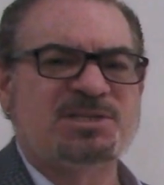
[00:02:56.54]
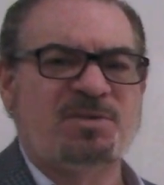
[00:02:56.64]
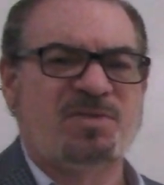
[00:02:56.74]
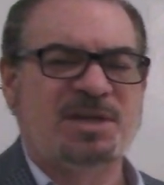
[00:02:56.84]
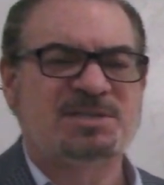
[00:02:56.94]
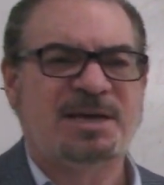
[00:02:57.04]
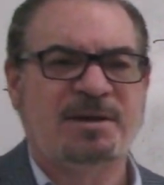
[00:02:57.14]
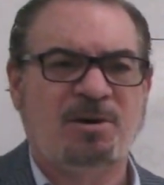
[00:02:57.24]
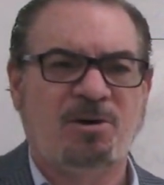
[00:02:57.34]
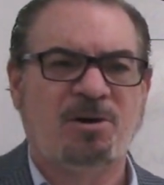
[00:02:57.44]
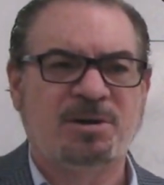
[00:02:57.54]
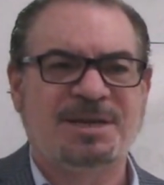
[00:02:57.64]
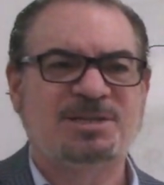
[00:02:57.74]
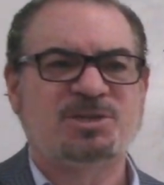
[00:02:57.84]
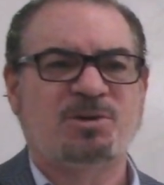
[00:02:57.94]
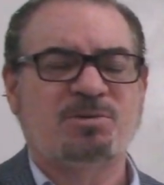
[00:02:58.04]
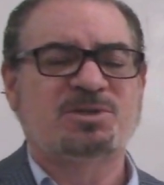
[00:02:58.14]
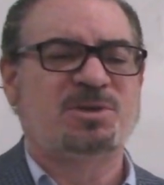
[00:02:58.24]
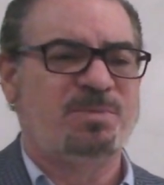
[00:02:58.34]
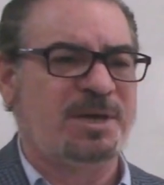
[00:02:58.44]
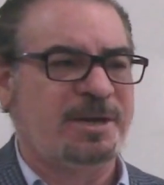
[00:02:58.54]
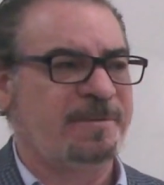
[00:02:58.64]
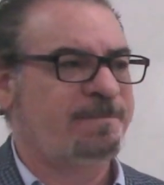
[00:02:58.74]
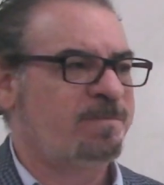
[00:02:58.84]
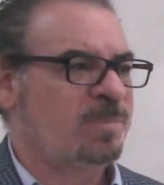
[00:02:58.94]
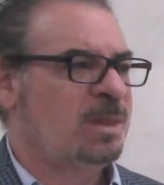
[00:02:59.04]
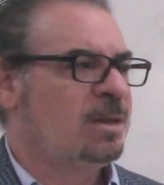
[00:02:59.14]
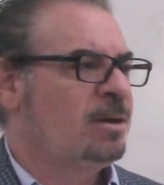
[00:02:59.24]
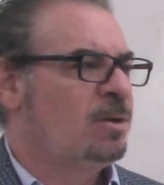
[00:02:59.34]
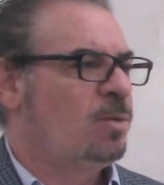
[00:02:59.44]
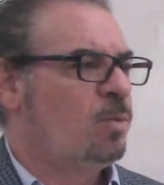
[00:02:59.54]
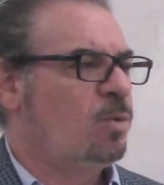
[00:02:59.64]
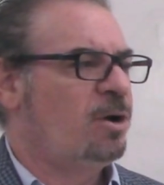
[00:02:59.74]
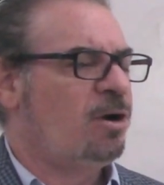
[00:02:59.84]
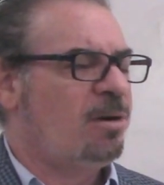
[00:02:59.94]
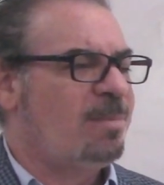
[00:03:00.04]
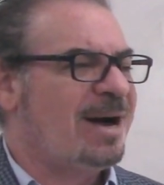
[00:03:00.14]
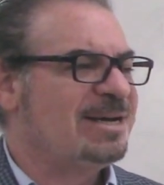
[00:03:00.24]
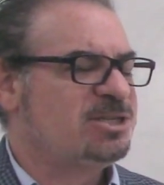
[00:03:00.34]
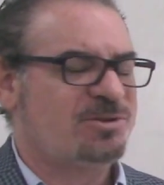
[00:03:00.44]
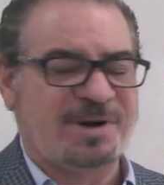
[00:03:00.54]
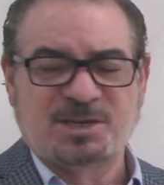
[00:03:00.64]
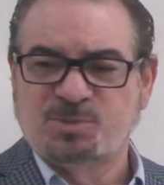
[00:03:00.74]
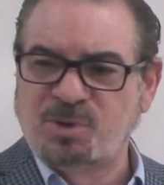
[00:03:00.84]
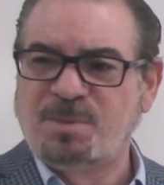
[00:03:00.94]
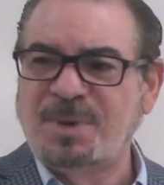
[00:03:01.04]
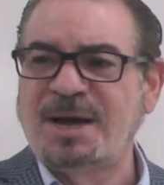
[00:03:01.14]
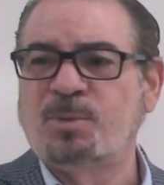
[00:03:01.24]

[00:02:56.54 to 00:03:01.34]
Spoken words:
are things that are internal to me. What are my strengths? What are my